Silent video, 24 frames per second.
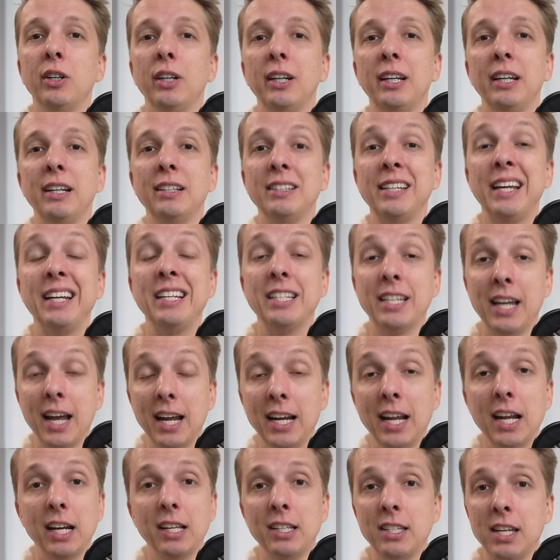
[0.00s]
is a
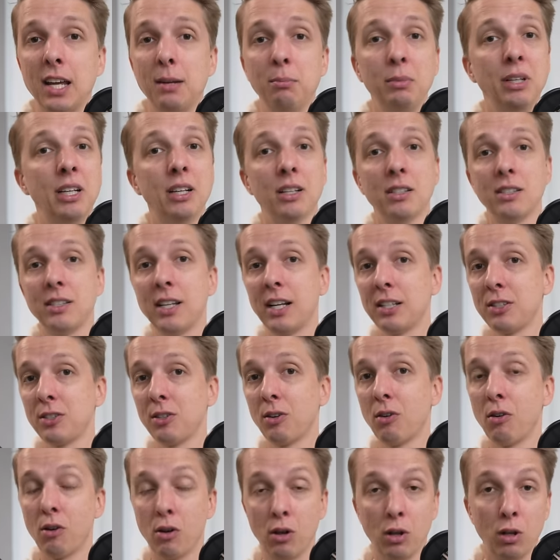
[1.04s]
10 out of 10 because that's
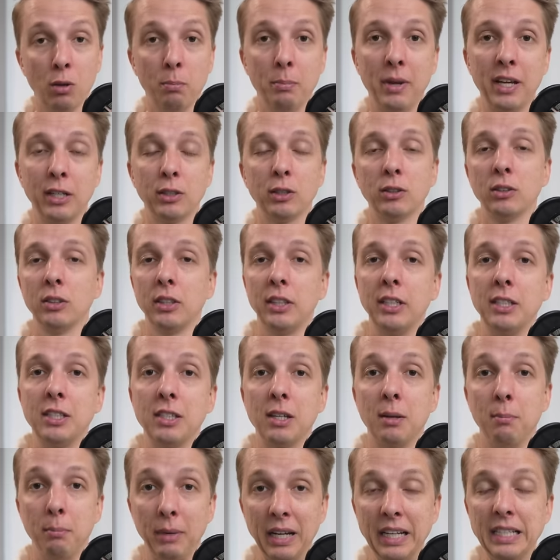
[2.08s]
all metal. It's
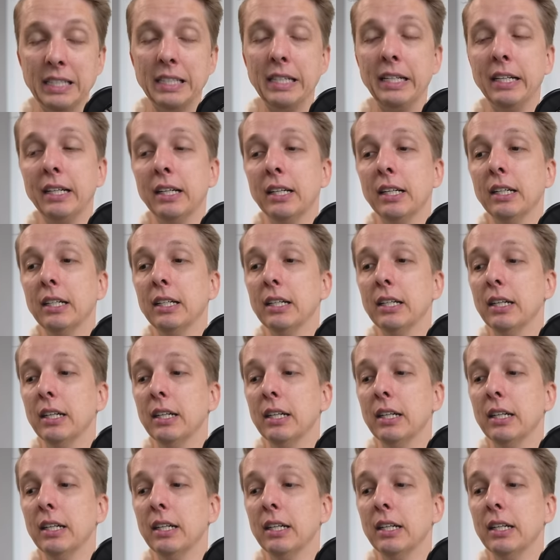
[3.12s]
amazing.